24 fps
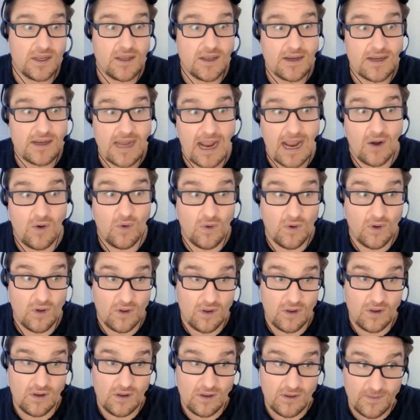Now,
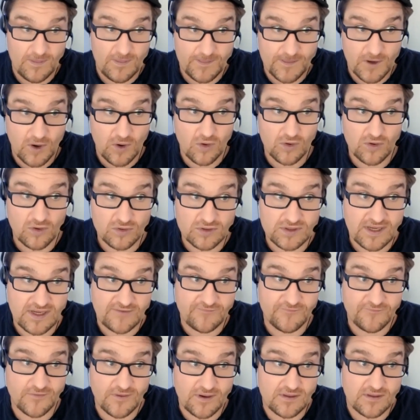total
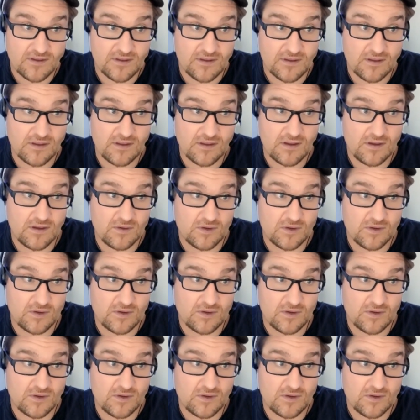difference